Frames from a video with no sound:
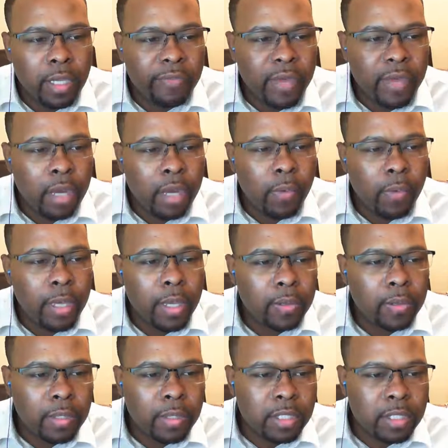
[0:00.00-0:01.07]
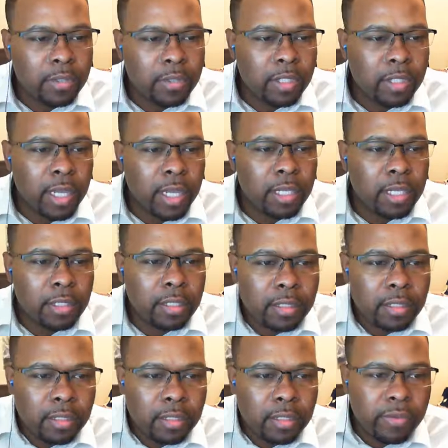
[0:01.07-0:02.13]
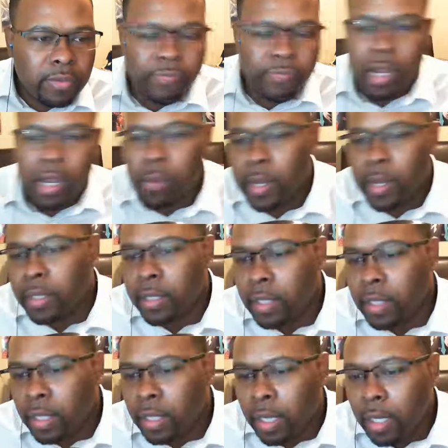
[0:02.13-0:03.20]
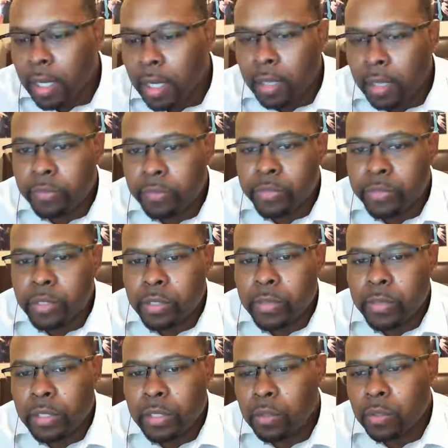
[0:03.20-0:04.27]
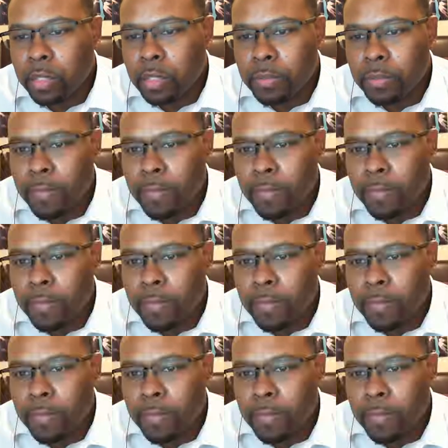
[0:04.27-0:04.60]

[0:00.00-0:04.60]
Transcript: fire away. Let's see what you got. See, fire away. See what we can do here.